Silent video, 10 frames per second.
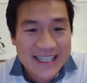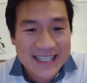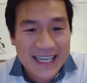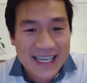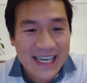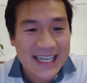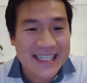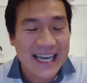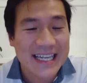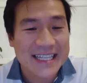Tea
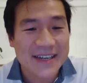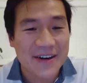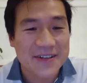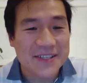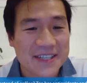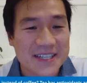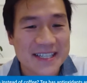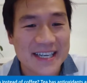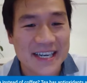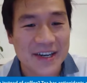has
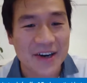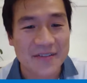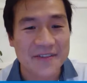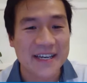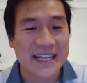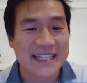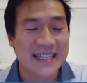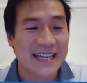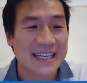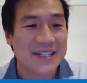antioxidants and coffee is
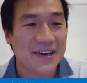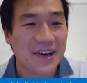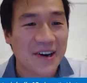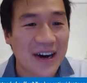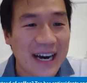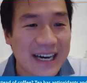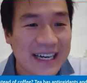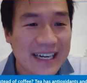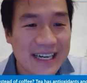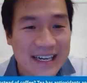linked to
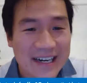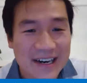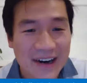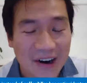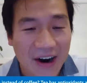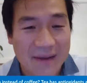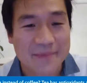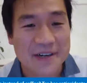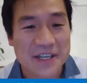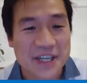high eye
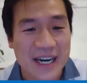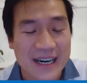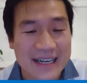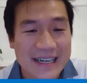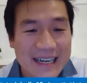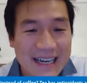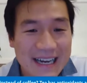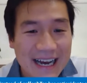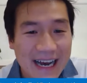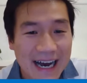pressure.
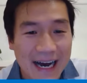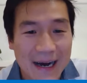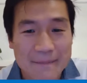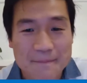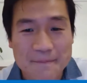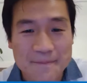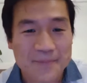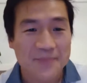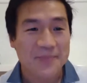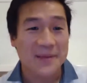Yeah,
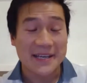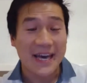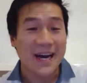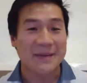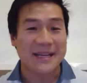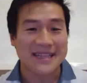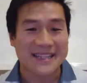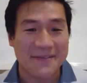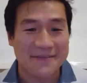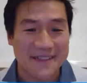I mean,
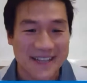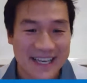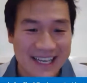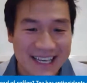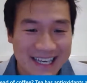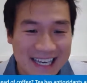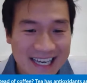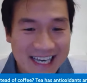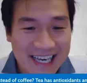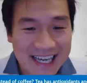definitely
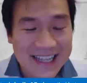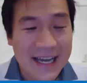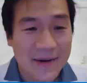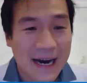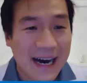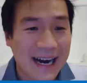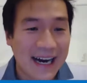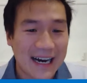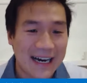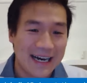there
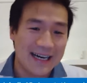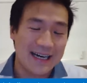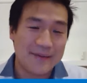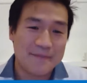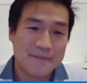are